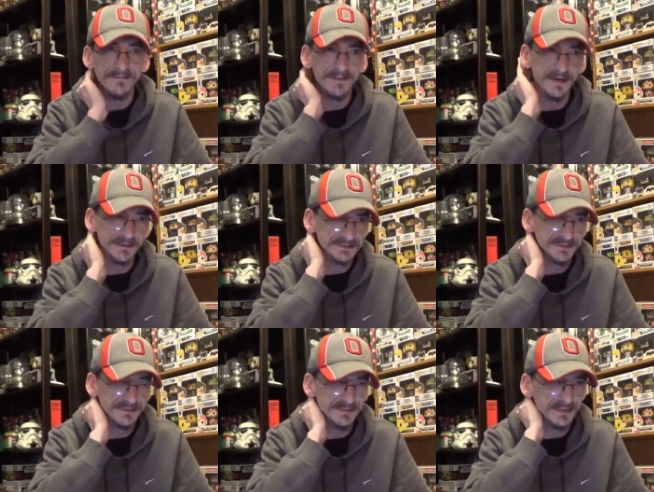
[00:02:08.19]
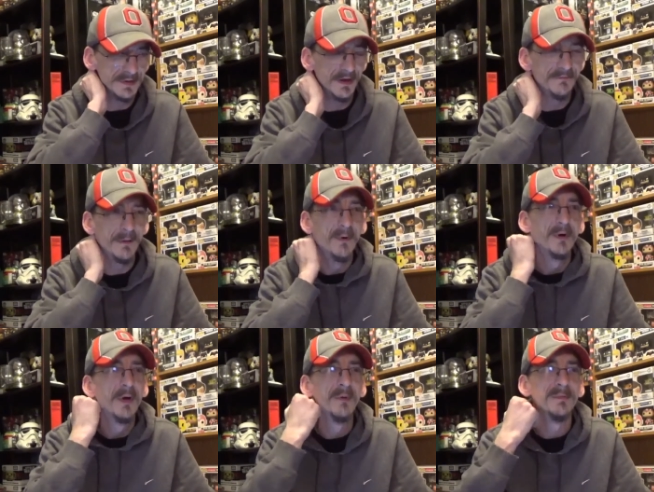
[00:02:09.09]
favorite, you know, if I'm
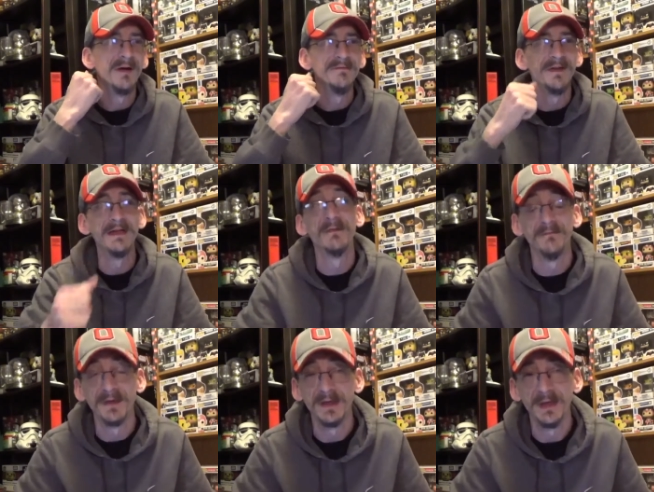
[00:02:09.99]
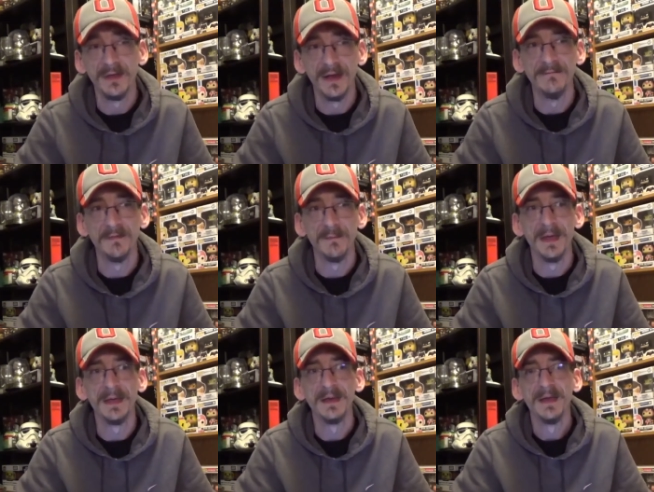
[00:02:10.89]
gonna go with my favorite video that I ever
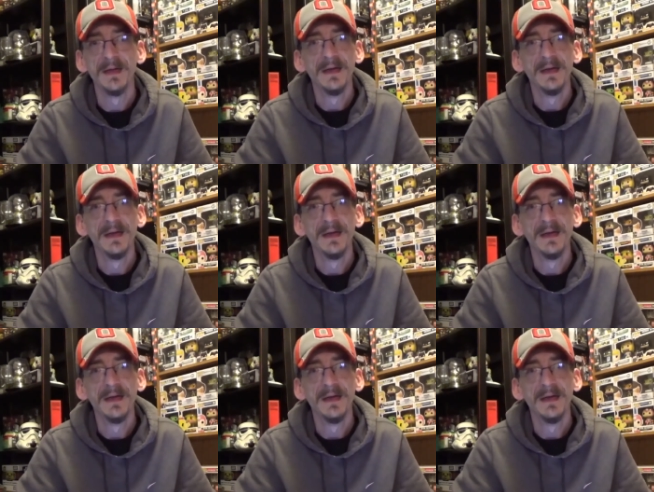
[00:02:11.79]
made